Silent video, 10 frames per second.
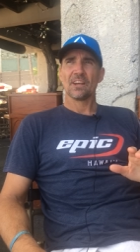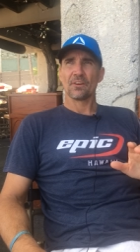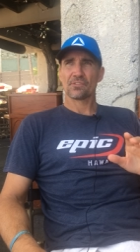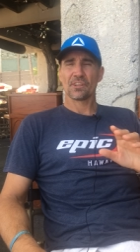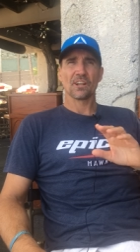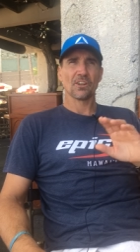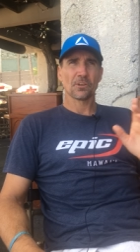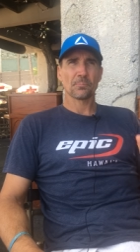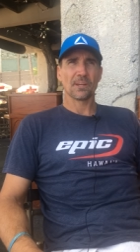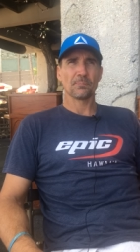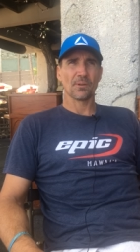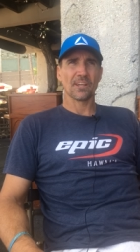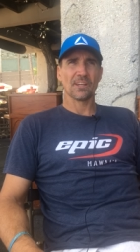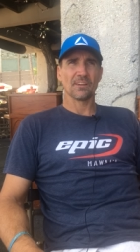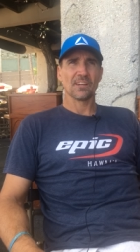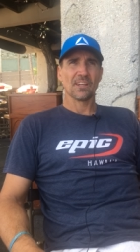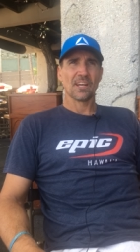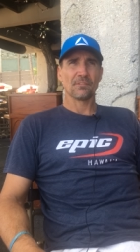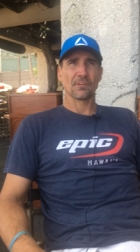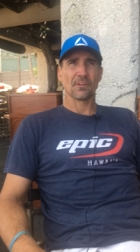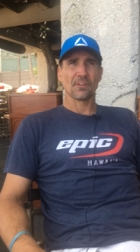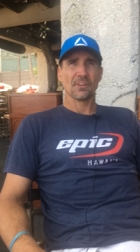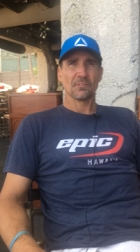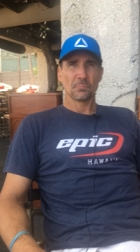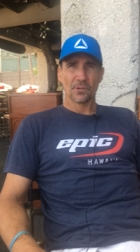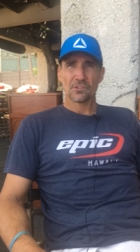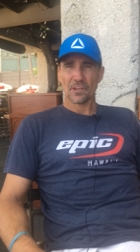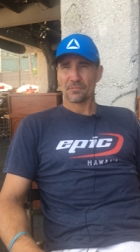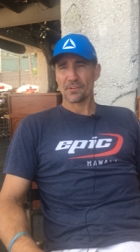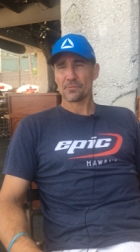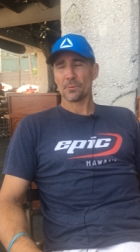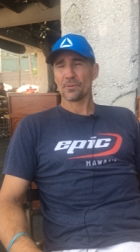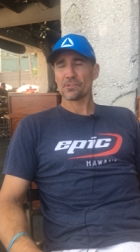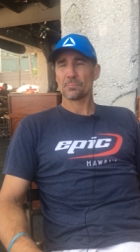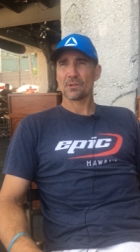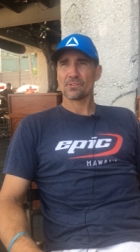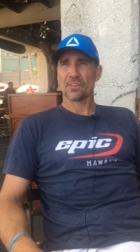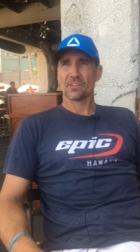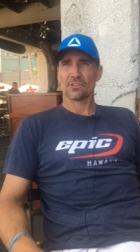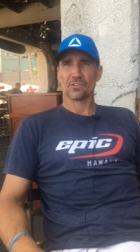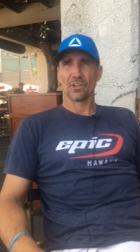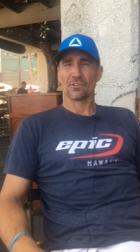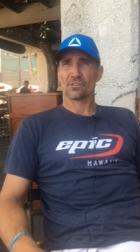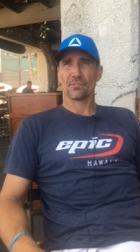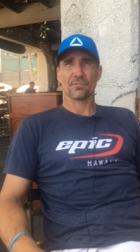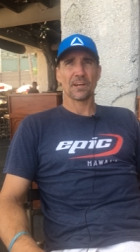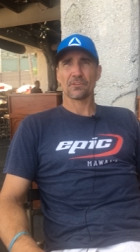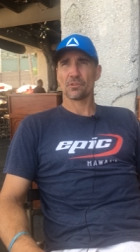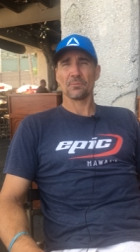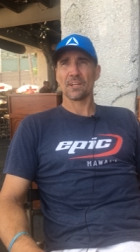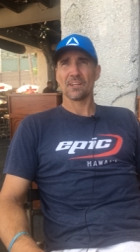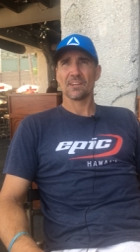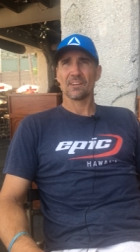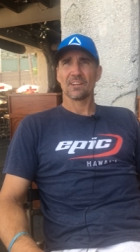I've seen a lot of people here have a pretty tough experience because they just lost far too many,